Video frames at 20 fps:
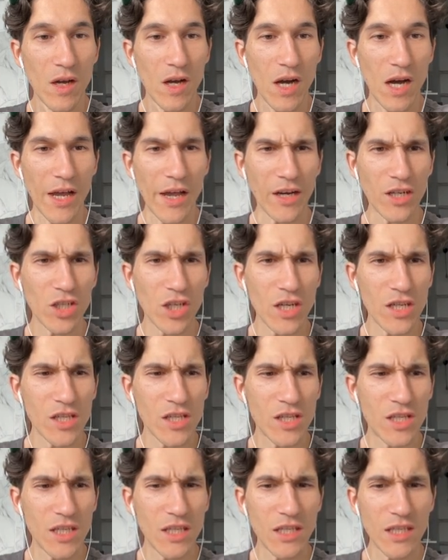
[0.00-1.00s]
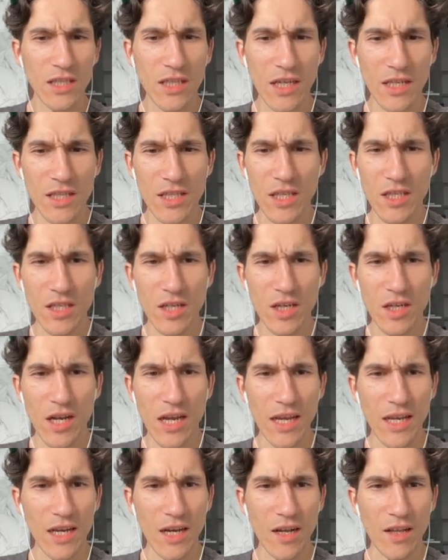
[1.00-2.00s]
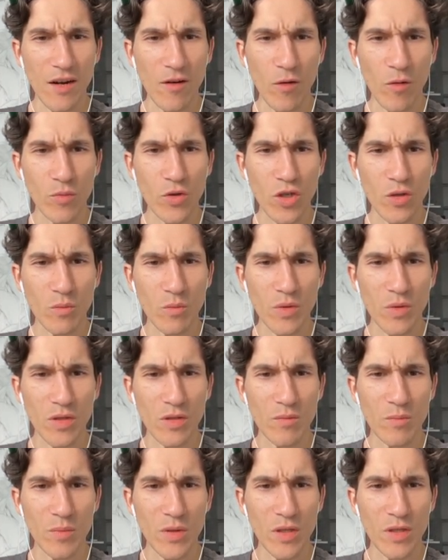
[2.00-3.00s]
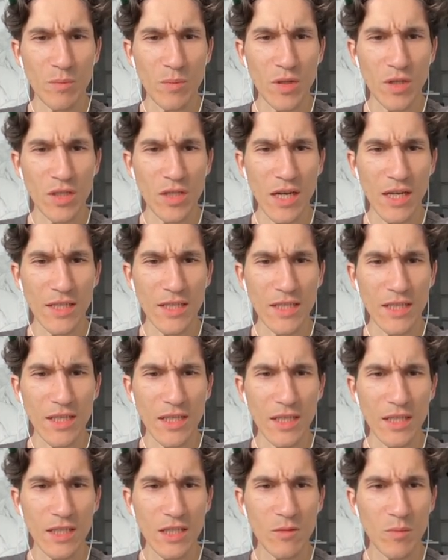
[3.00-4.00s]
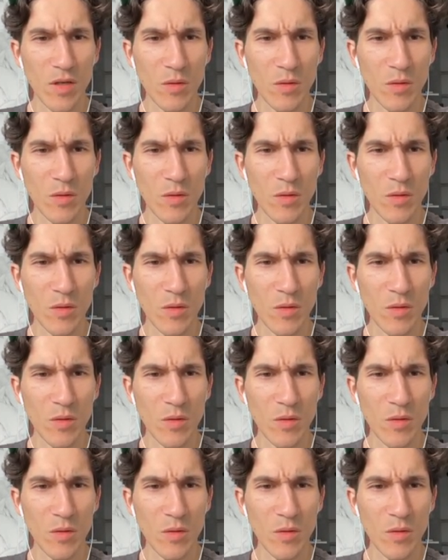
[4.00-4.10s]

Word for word: I actually didn't consider any other option besides this,